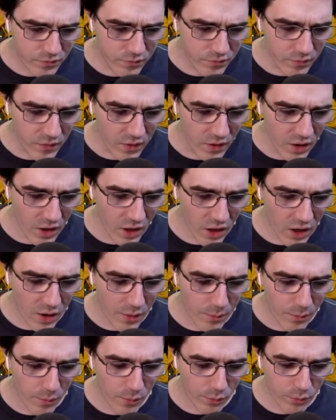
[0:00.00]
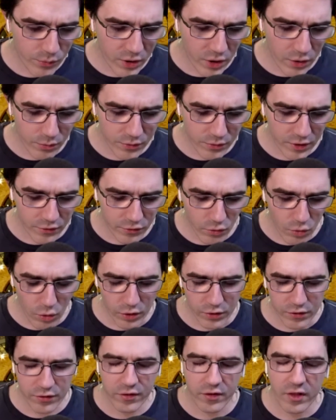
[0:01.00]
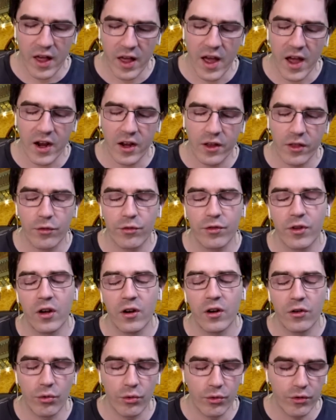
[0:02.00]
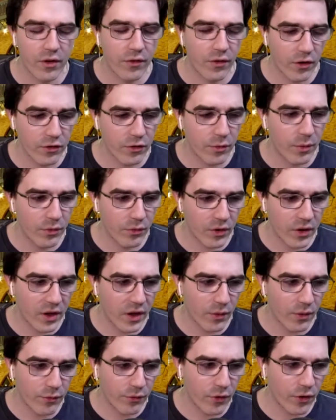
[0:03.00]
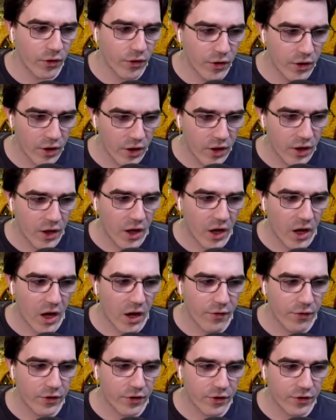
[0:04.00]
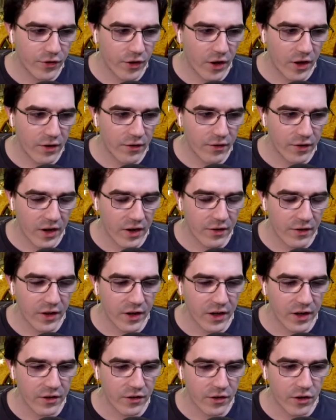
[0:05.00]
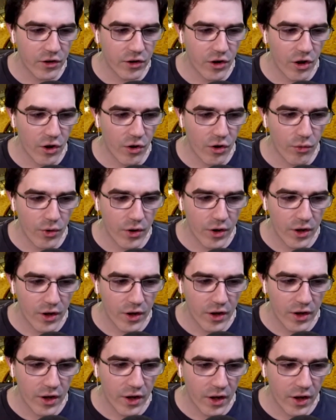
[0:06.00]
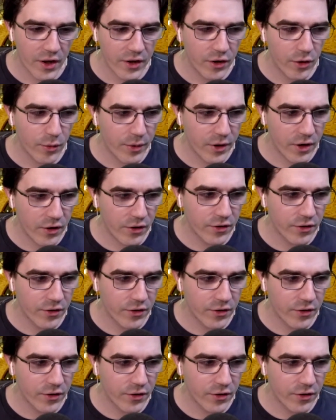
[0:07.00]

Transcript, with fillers: um, you know, Discord, Slack, those kind of tools have also been really helpful uh, for just kind of, kind of getting to know uh, your peers.